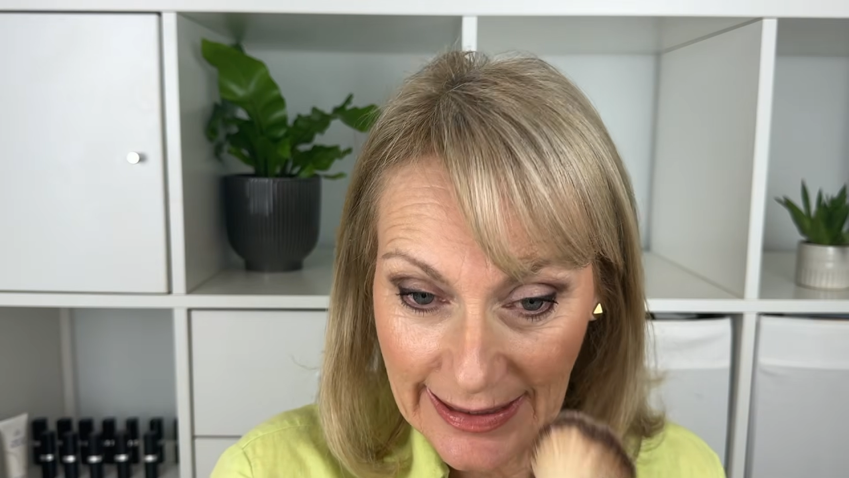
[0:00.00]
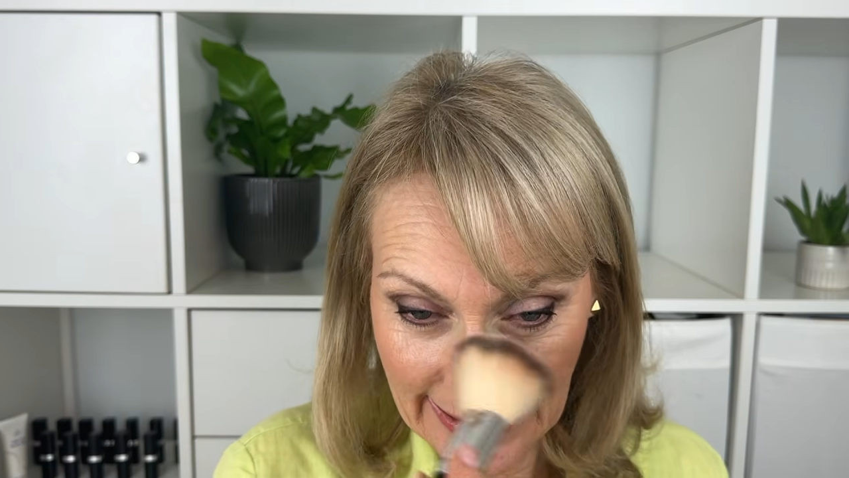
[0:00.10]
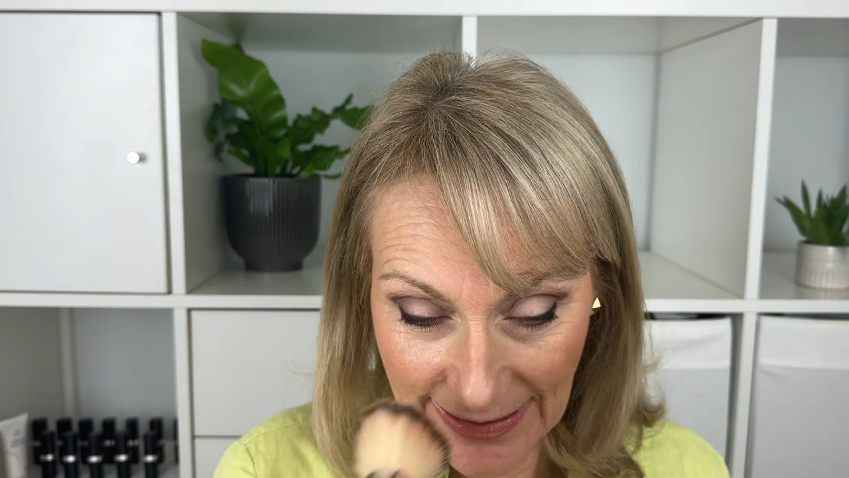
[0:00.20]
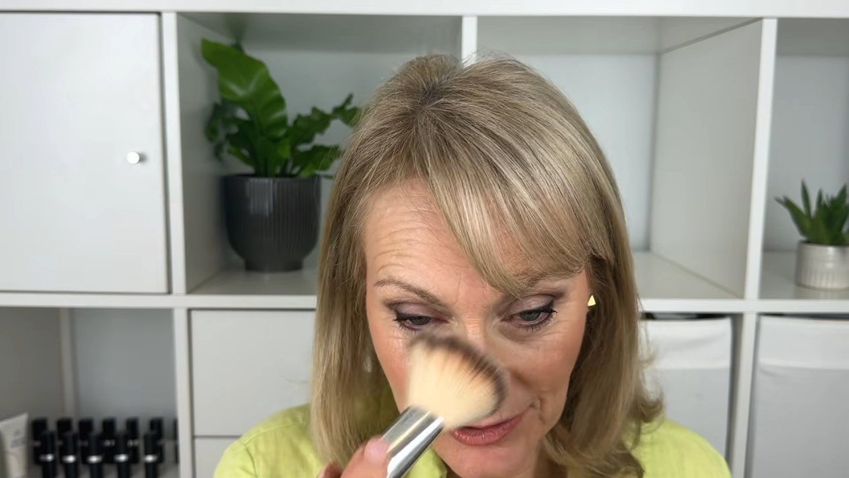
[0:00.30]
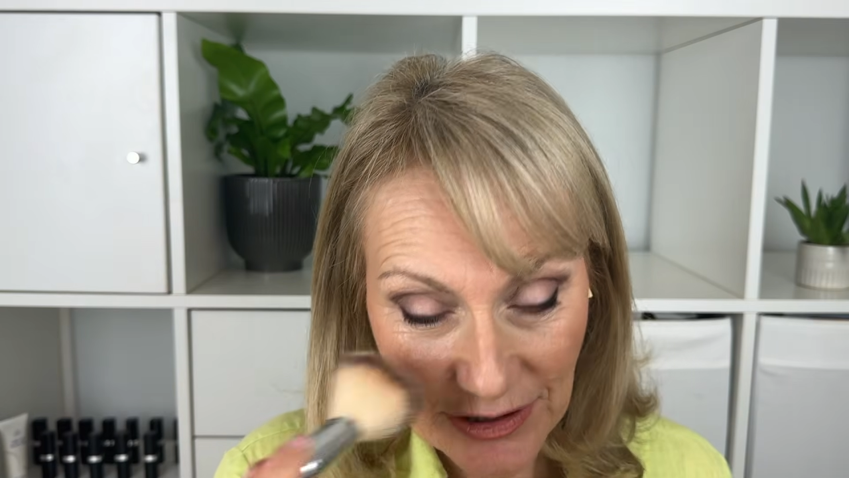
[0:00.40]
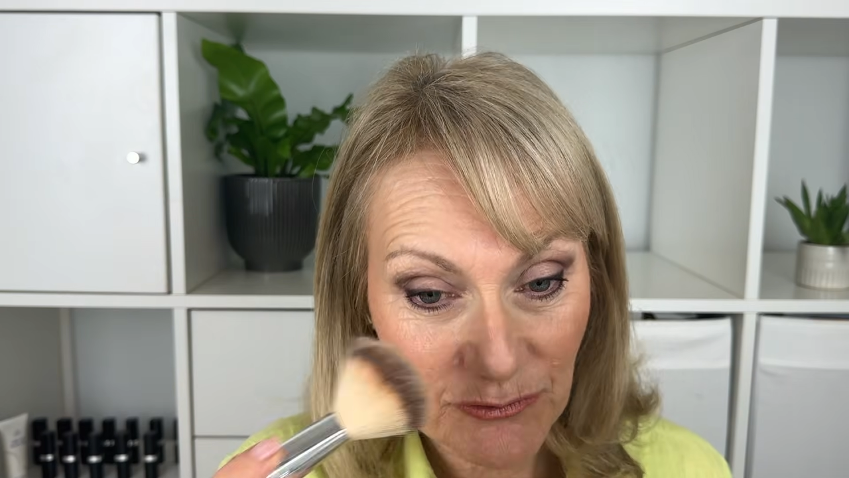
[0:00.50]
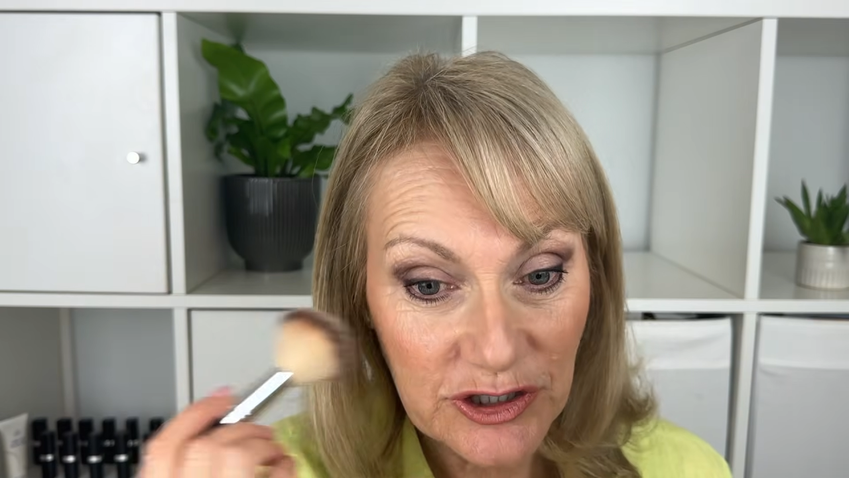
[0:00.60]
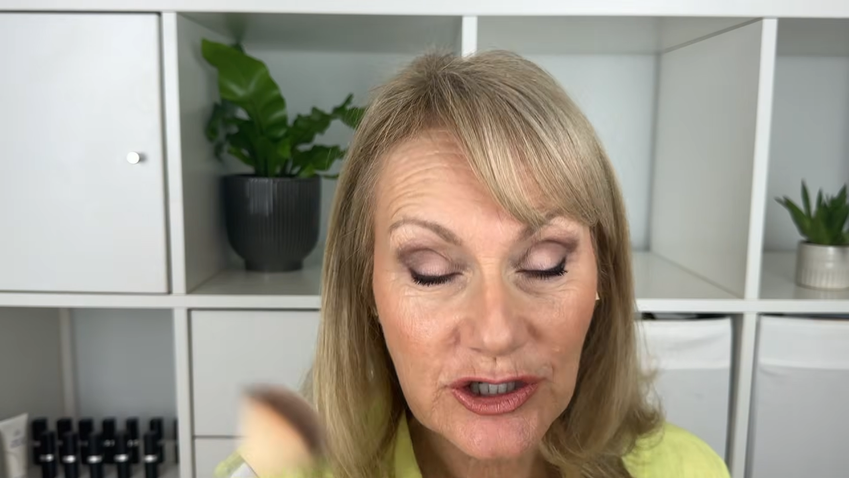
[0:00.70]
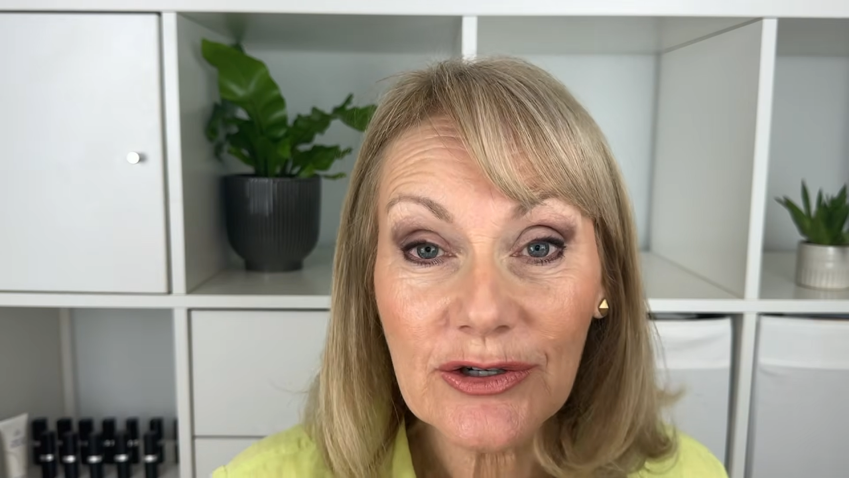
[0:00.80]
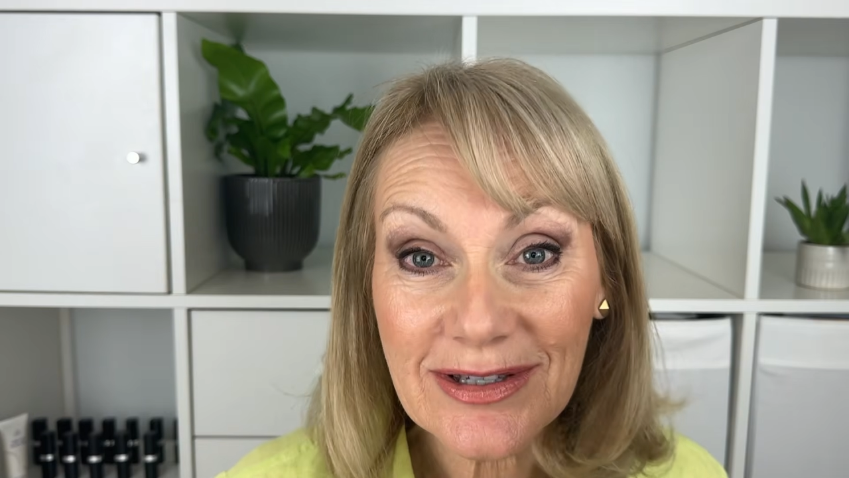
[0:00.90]
it just
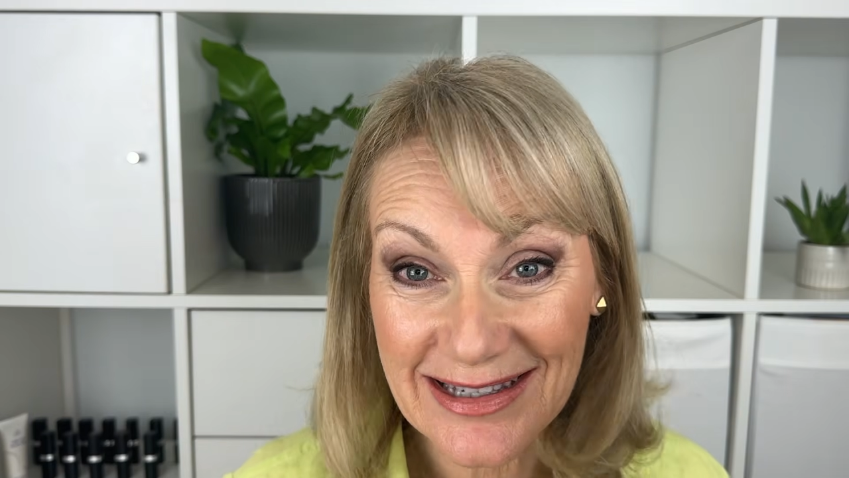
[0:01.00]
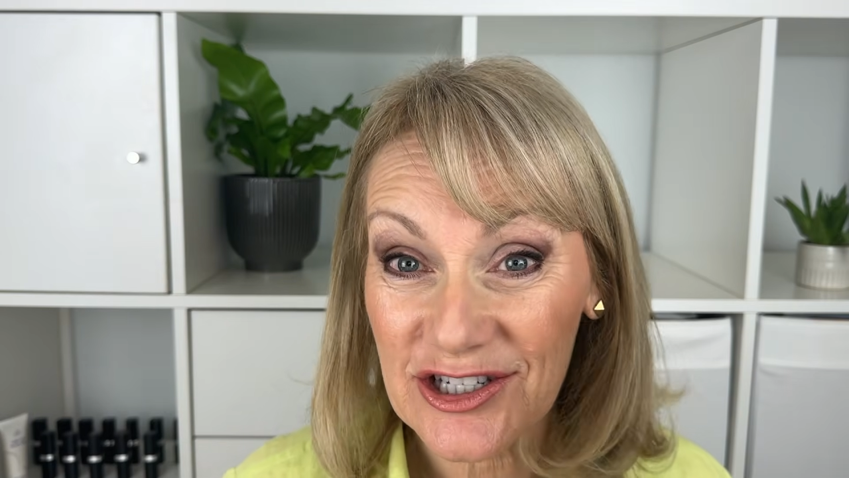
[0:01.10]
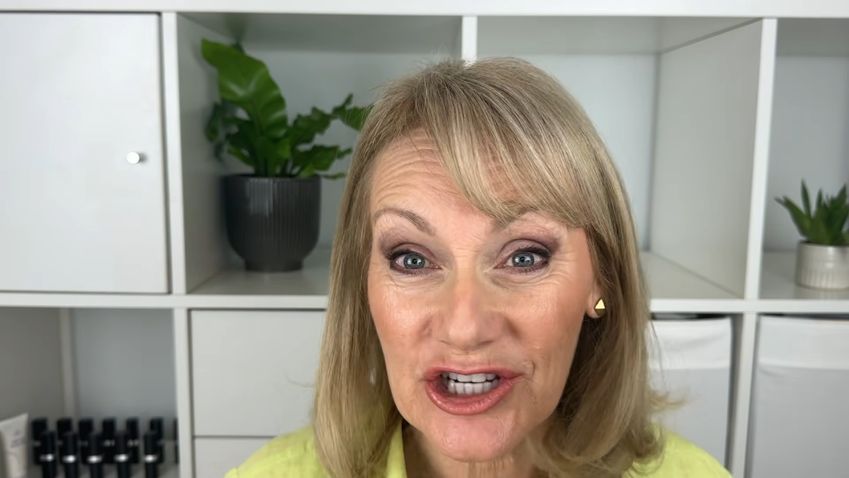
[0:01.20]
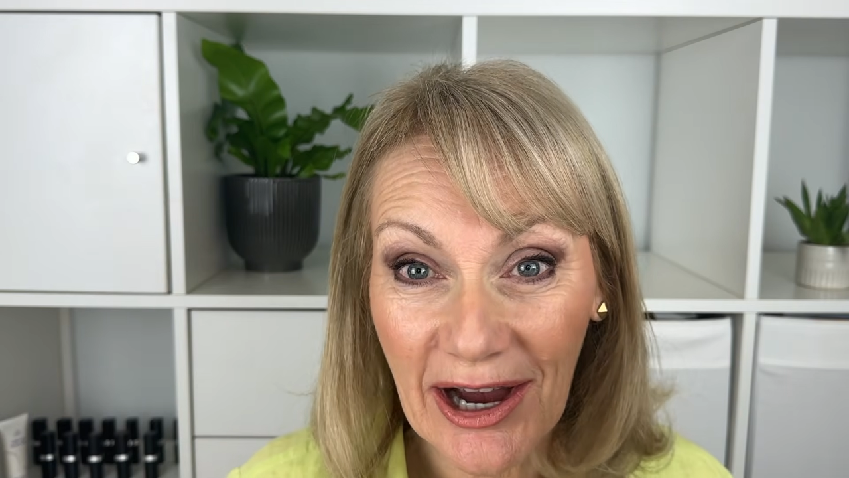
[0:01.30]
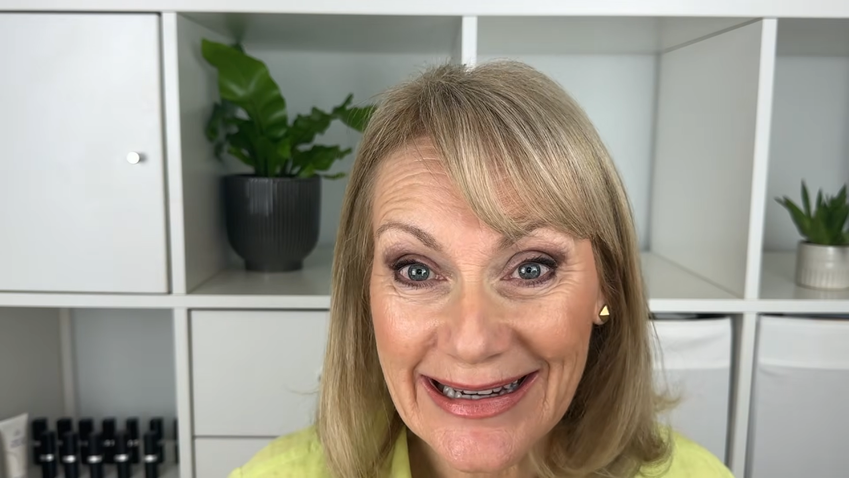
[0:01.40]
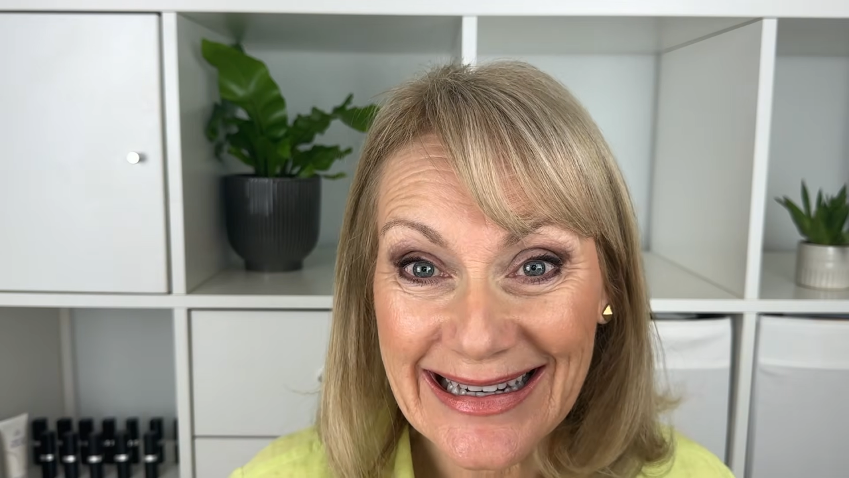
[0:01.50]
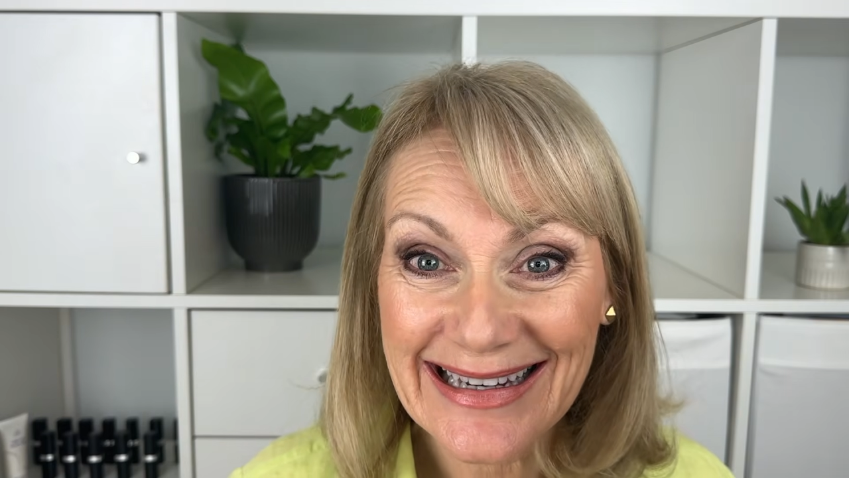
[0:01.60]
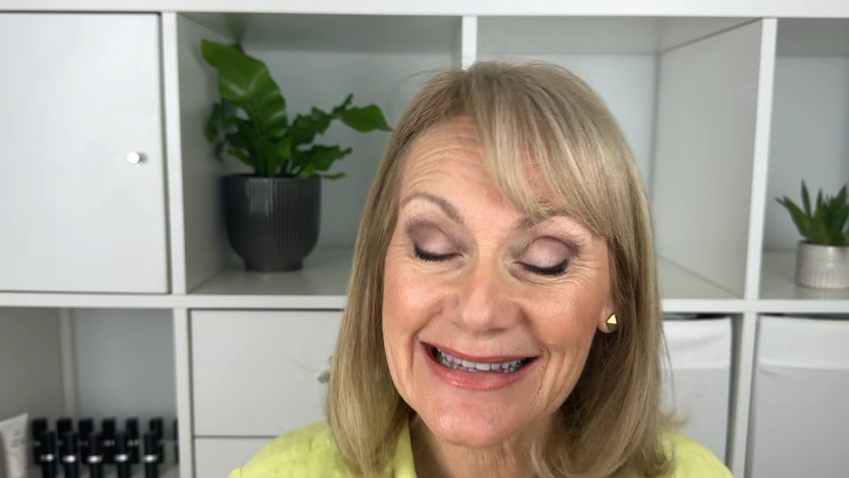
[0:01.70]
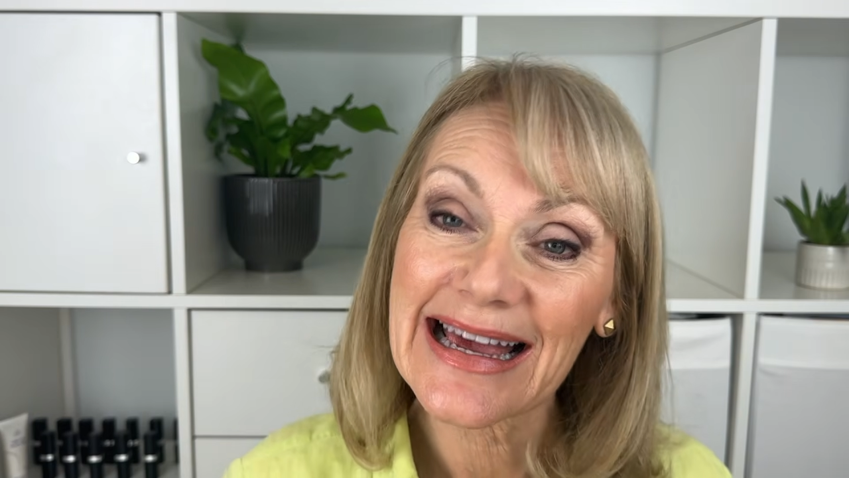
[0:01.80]
reduces shininess